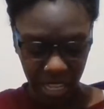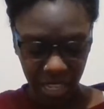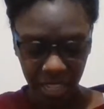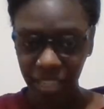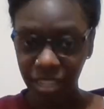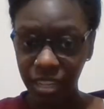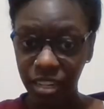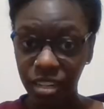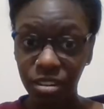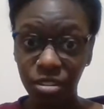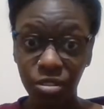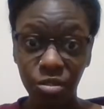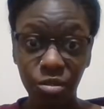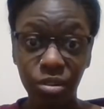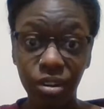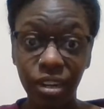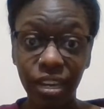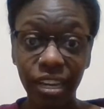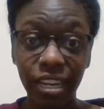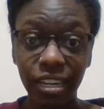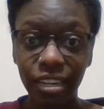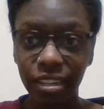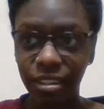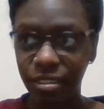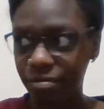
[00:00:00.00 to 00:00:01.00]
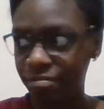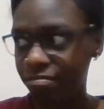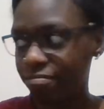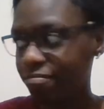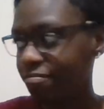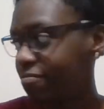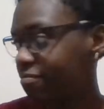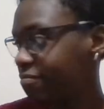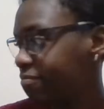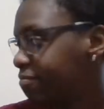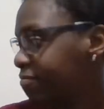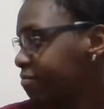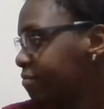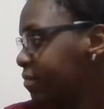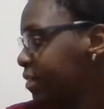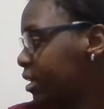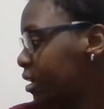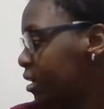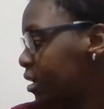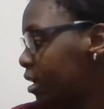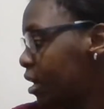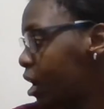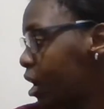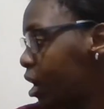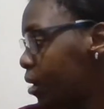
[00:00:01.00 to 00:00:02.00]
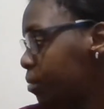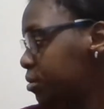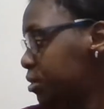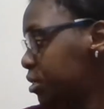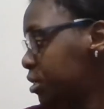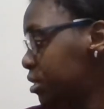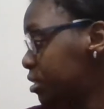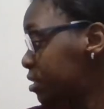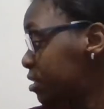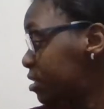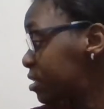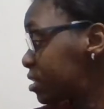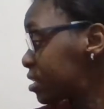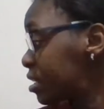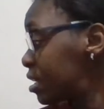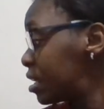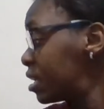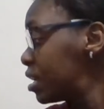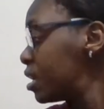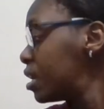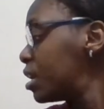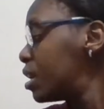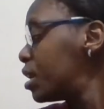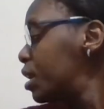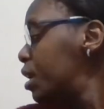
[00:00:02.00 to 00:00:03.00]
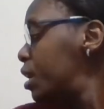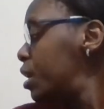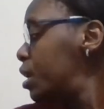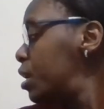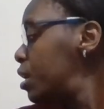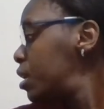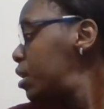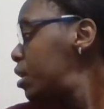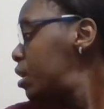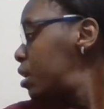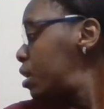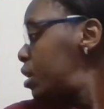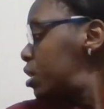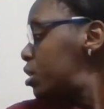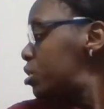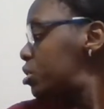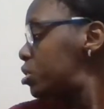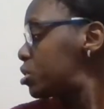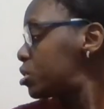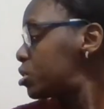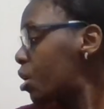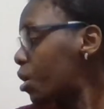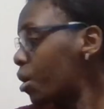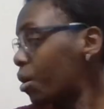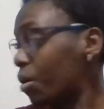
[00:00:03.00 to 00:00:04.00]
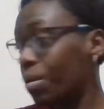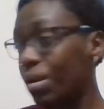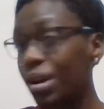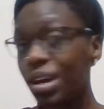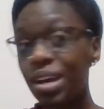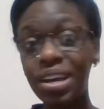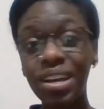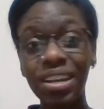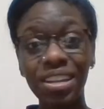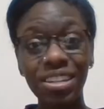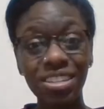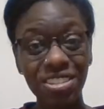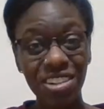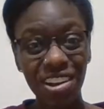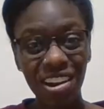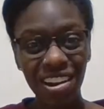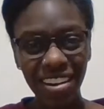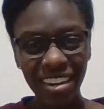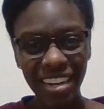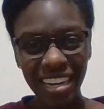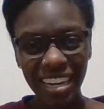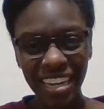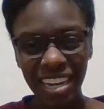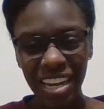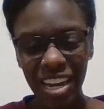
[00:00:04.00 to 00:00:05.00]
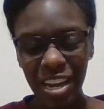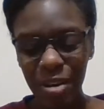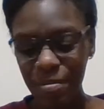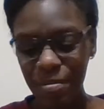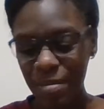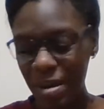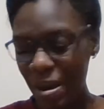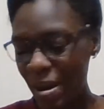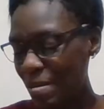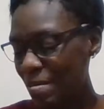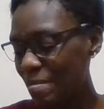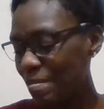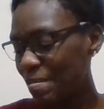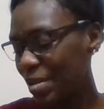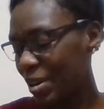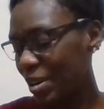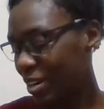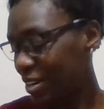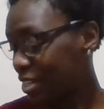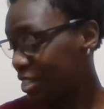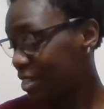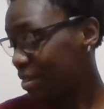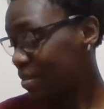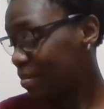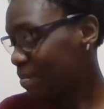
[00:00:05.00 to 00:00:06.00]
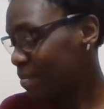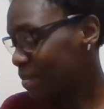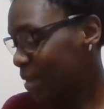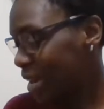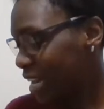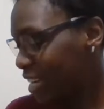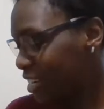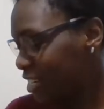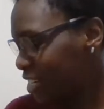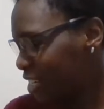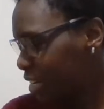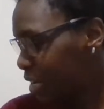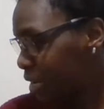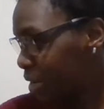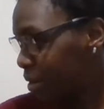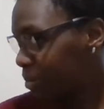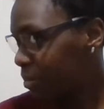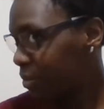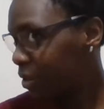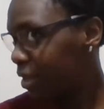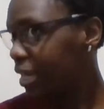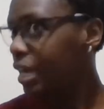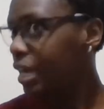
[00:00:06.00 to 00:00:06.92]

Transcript: linen or Aida. Options. So, talking about March matchup,